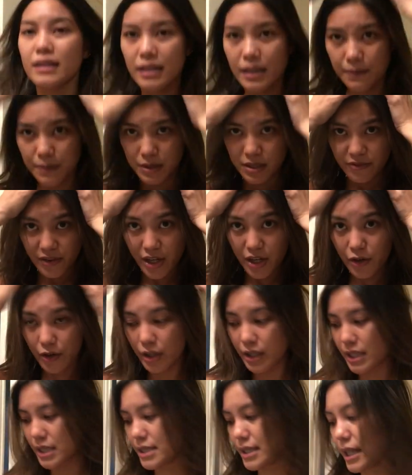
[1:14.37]
Tapos very
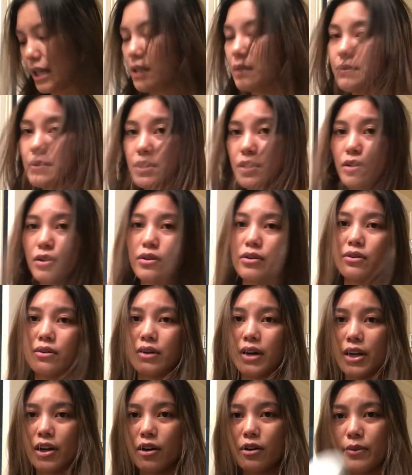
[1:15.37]
oily scalp,
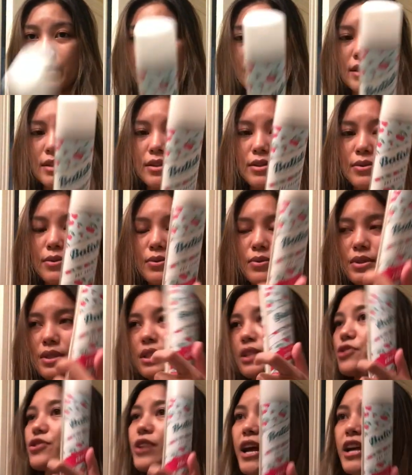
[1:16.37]
so I always
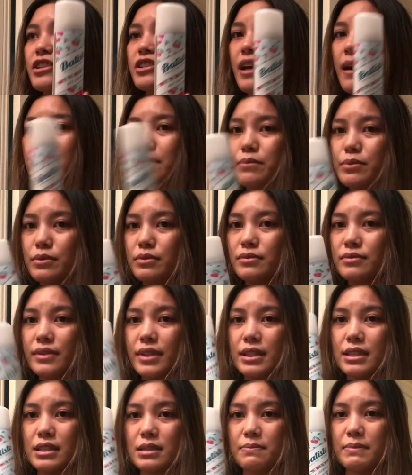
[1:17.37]
use dry shampoo.
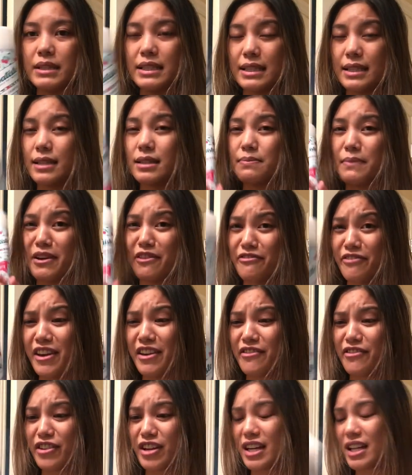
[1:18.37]
This is Batiste, my
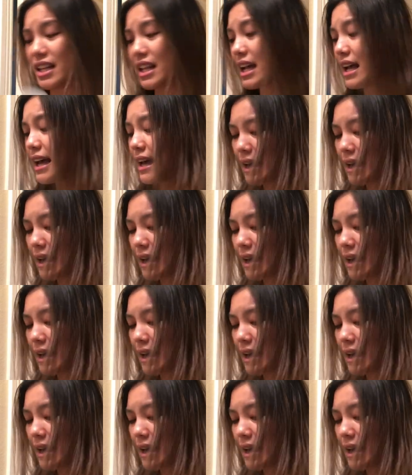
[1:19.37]
favorite.